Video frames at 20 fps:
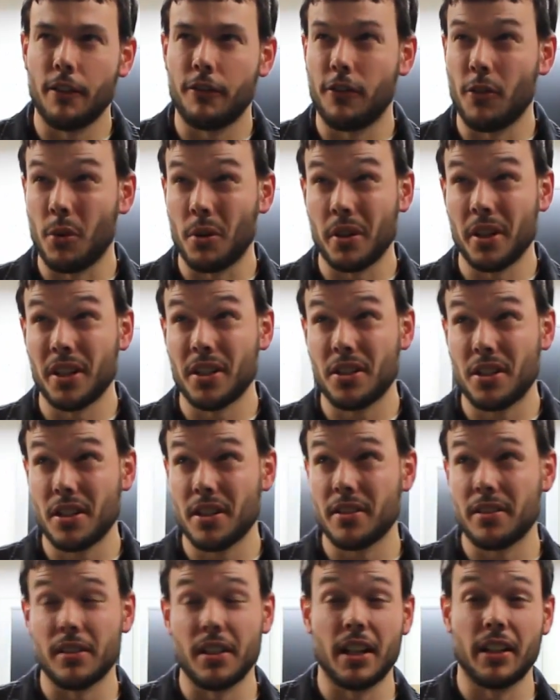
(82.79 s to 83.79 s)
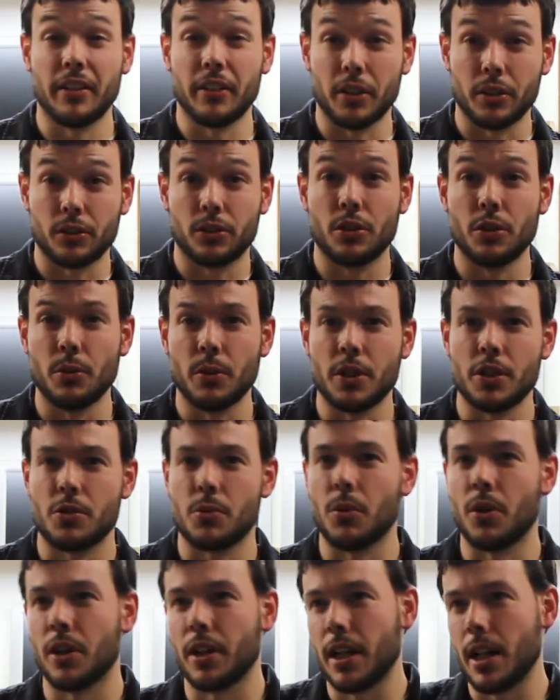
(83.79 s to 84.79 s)
4 inches, and then a little
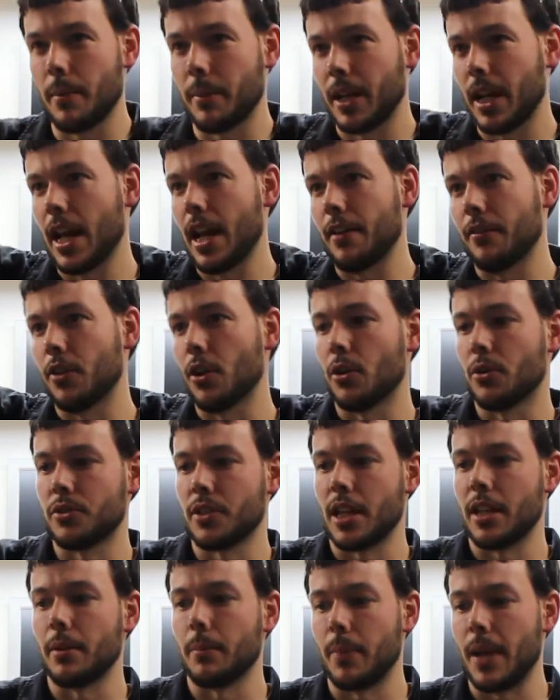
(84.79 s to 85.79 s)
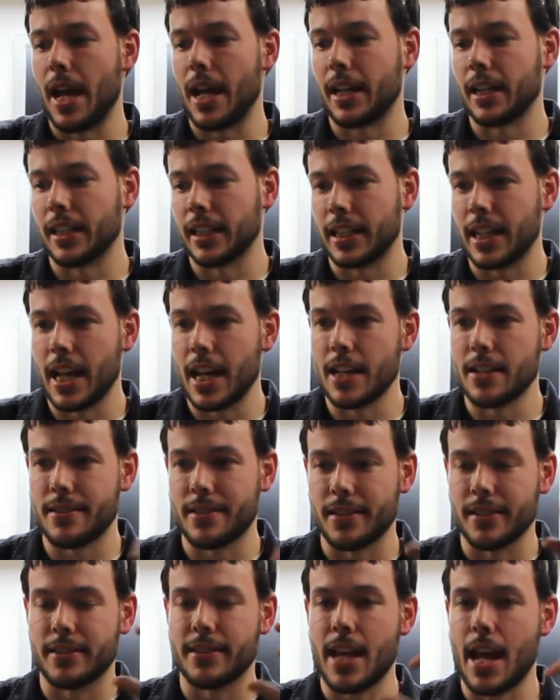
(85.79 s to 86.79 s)
2-inch one, and I'm going to have those on the back of the
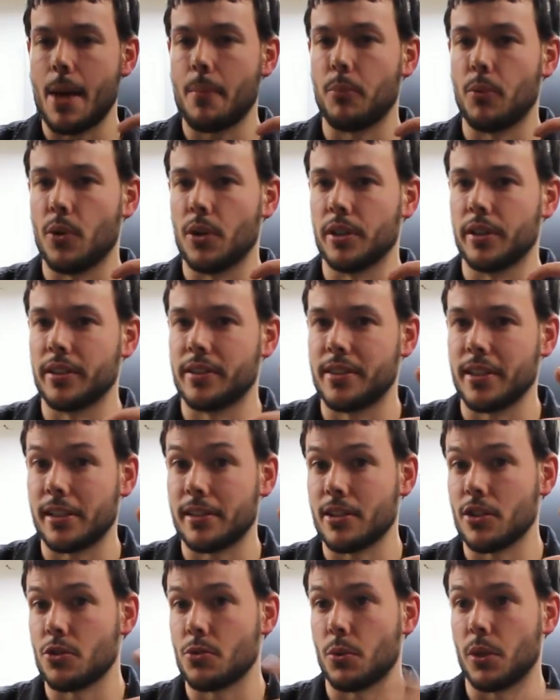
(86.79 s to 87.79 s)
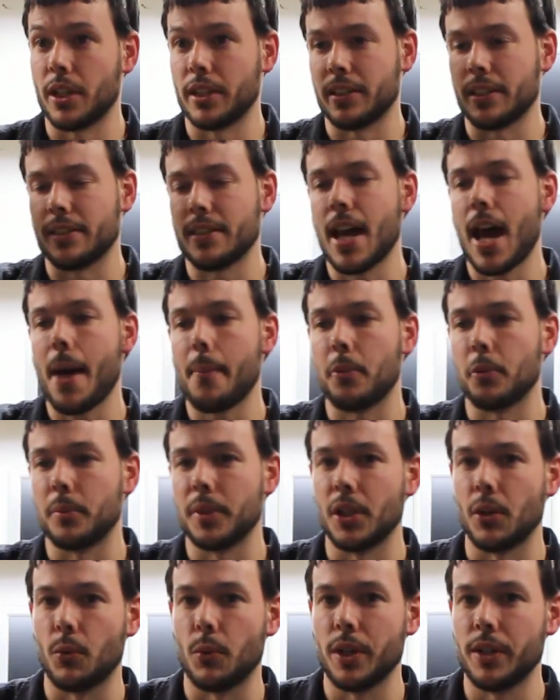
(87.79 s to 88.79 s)
case. The top one, the 6-inch one at the top, will
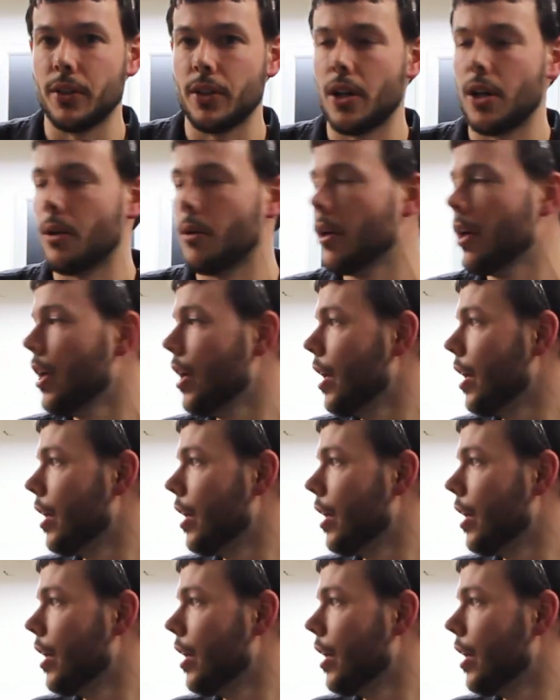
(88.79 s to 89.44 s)
be a window